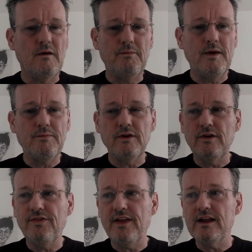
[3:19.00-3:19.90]
people
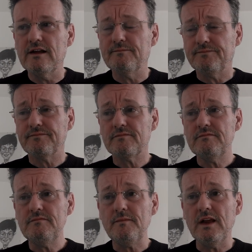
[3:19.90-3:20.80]
who think
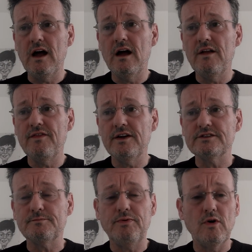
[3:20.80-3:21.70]

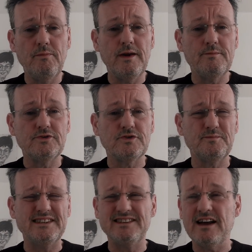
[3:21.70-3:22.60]
that poor people
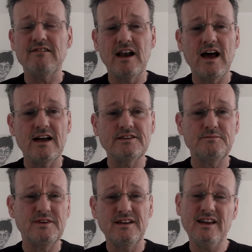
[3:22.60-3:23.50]
should be
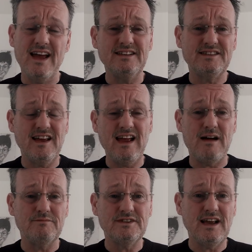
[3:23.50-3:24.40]
sterilized in case they
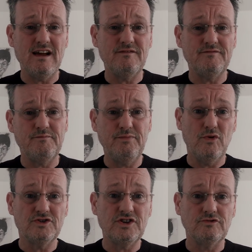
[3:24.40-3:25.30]
happen to have
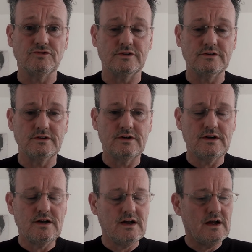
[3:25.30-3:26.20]
poor children.
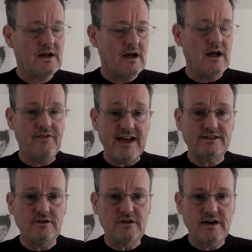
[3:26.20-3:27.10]

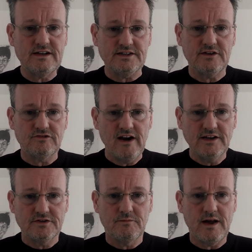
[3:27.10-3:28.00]
That's not an
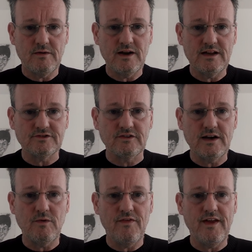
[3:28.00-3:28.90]
exaggeration, by the way. That's
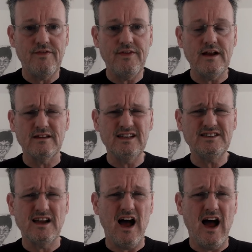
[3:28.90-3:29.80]
really what they think.
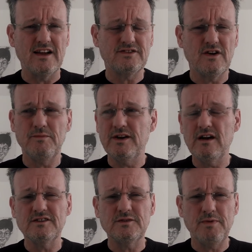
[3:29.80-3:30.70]
This guy, Toby
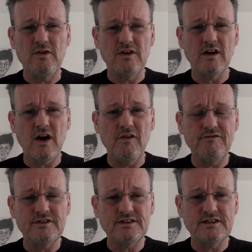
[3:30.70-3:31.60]
Young, spoke at
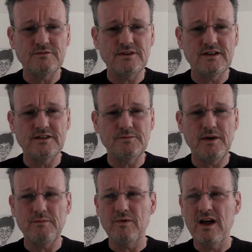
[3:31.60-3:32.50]
conferences with these
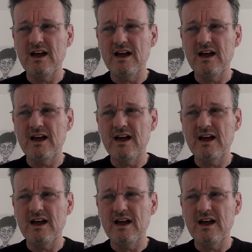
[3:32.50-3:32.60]
people.